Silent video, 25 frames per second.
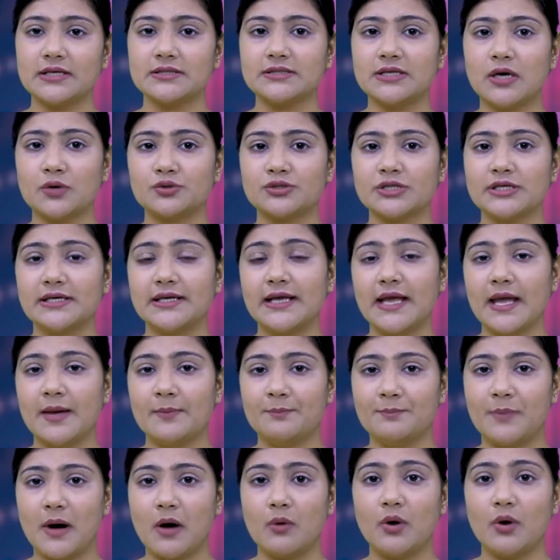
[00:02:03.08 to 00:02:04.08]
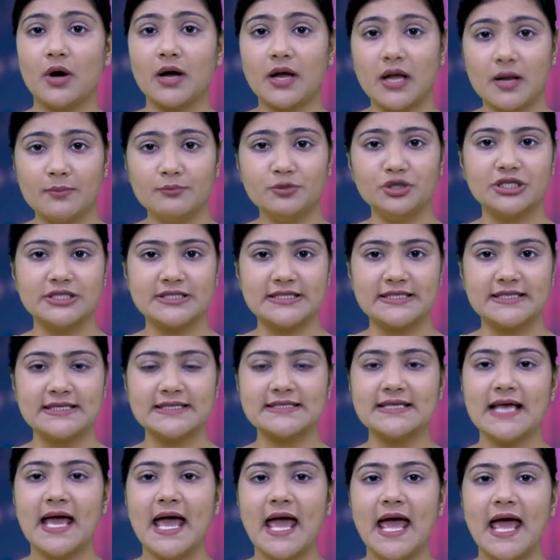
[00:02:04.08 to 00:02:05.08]
undoubtedly empower
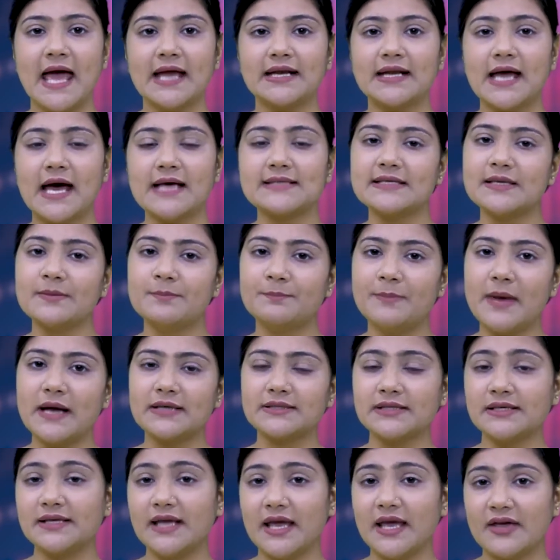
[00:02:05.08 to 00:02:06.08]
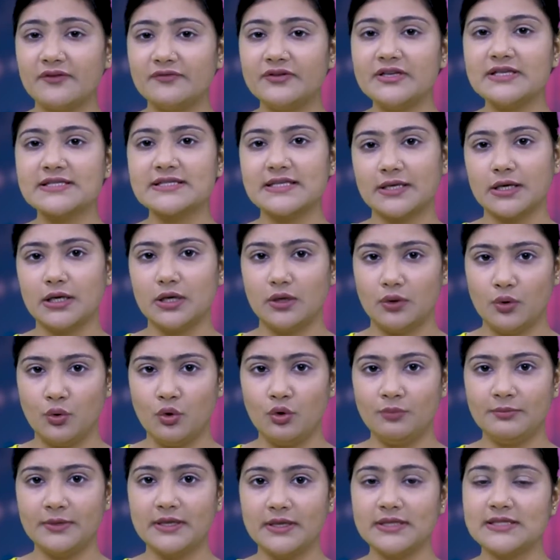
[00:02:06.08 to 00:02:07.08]
communities and has impacted every single
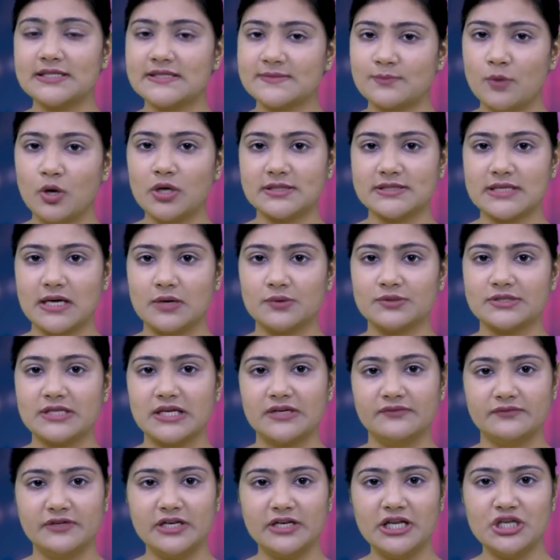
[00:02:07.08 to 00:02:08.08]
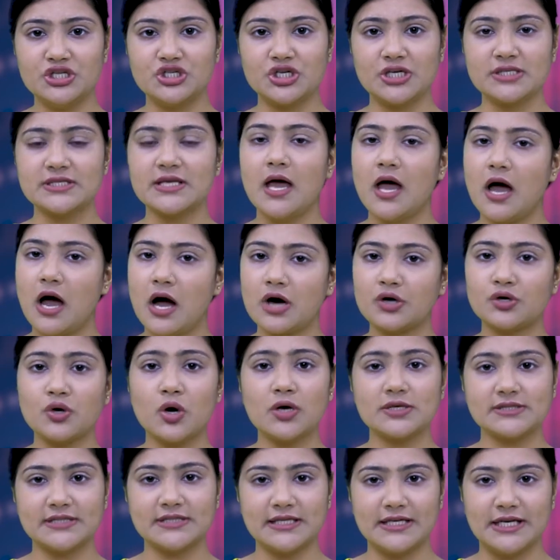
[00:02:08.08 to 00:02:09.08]
home in small towns and villages
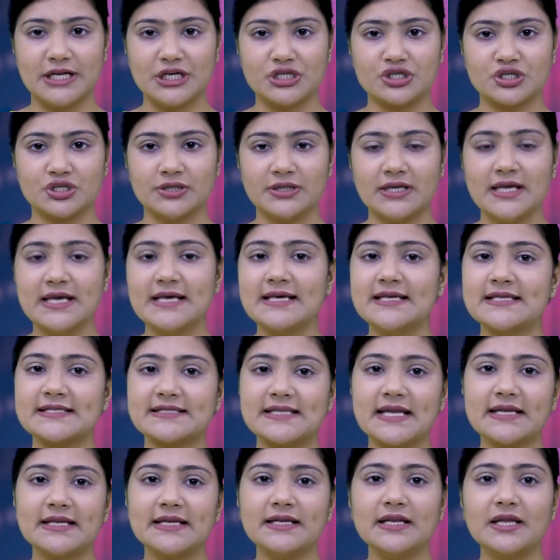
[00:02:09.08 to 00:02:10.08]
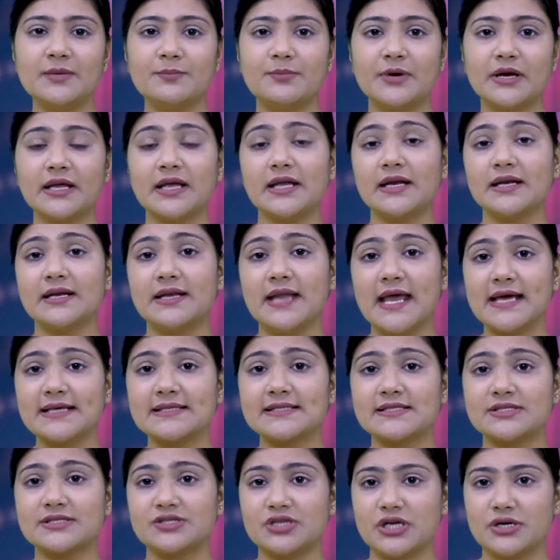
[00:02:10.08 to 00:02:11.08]
across the nation, steadily bringing
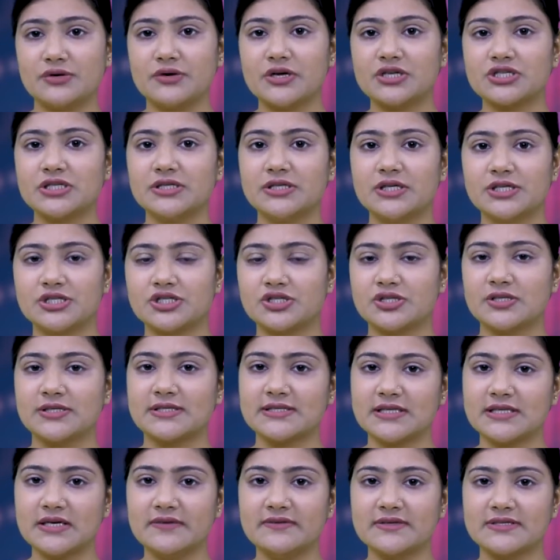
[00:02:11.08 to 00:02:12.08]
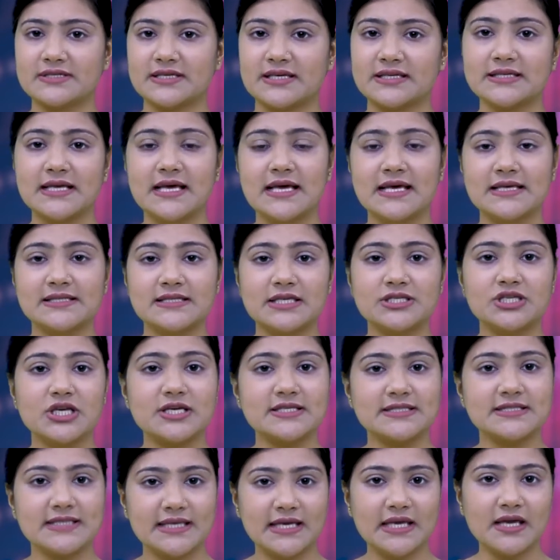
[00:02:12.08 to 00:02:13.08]
next generation digital services such
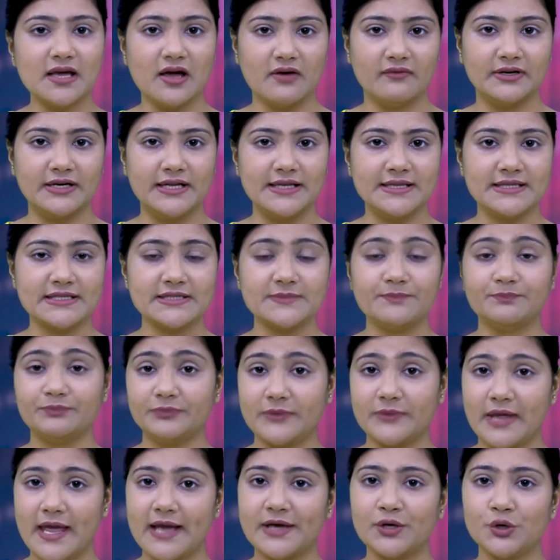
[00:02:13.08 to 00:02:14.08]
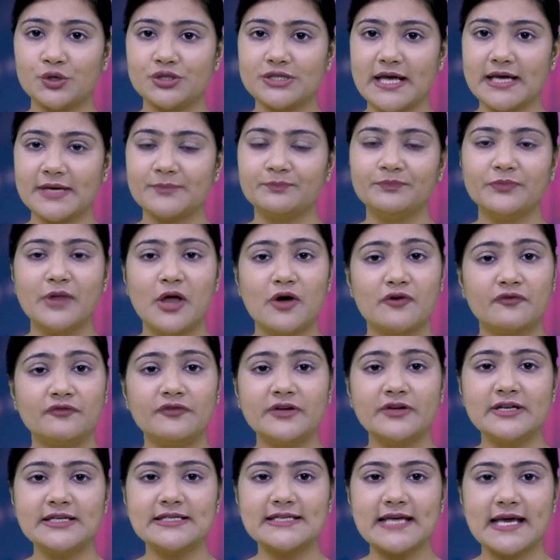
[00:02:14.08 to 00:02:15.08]
as e governance, agrotech,
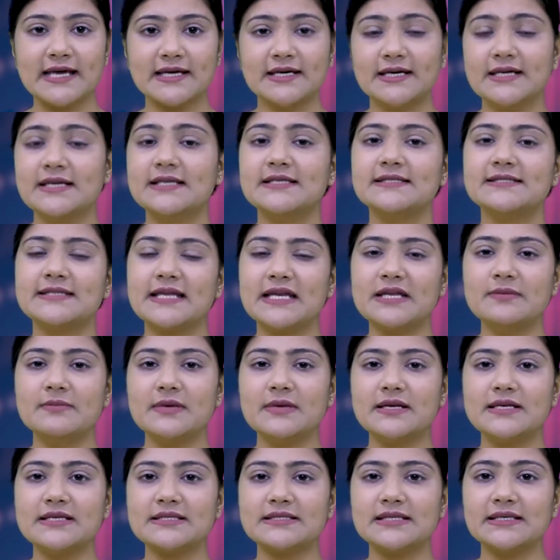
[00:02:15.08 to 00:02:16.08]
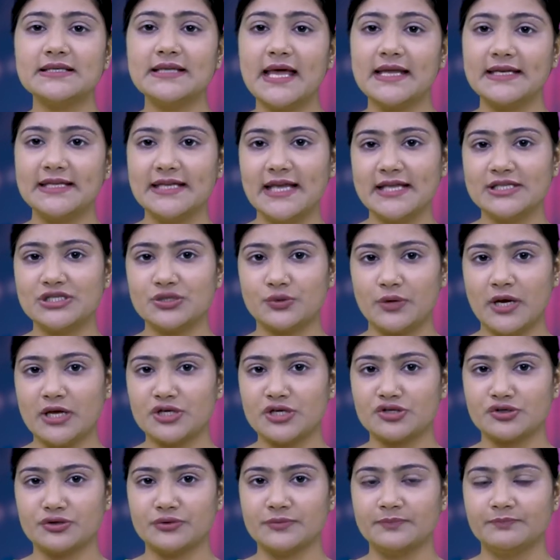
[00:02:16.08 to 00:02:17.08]
fintech, telemedicine, and e
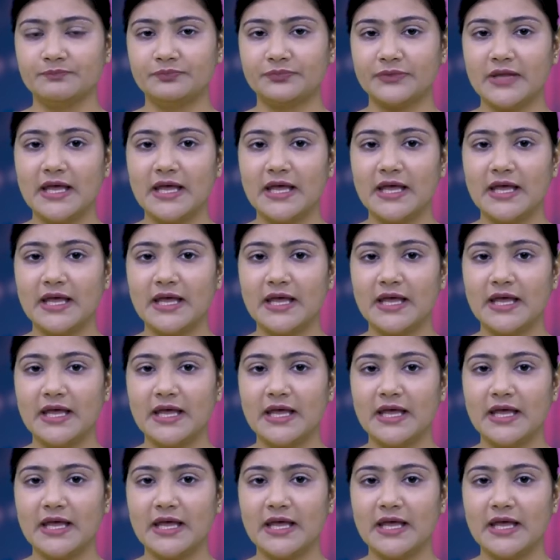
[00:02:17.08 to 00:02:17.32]
education.